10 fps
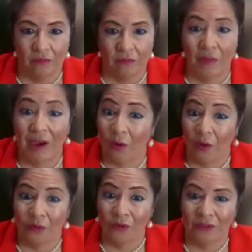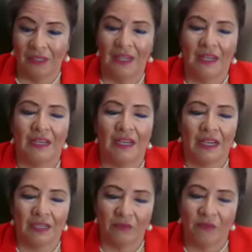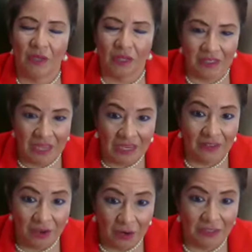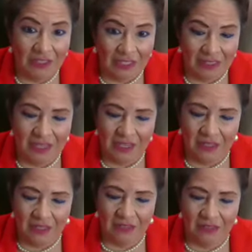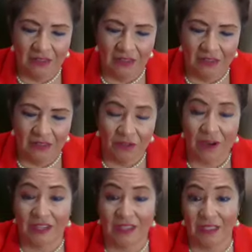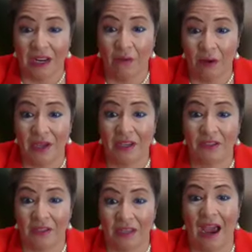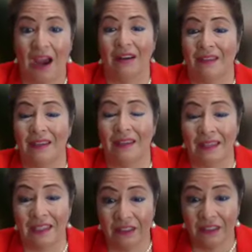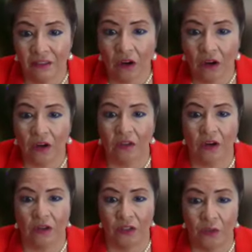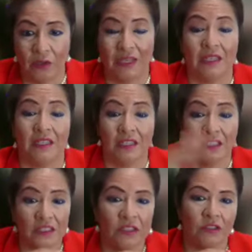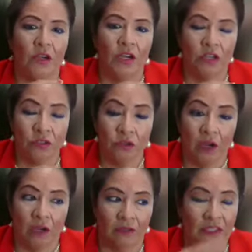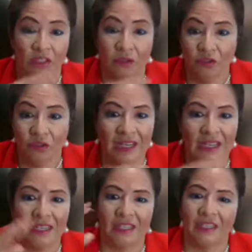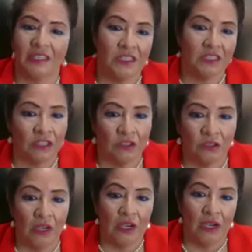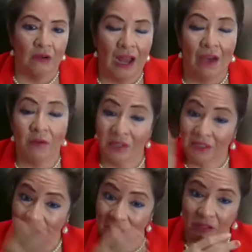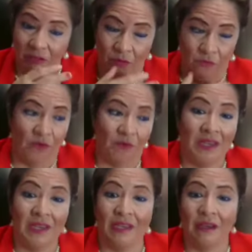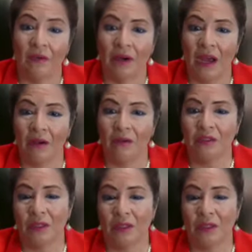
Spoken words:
my goals, executive coaching, I think, is a direction that I want to make sure that our Latina leaders are doing, in addition to leadership training, in addition to what have you. Because for me, when I was doing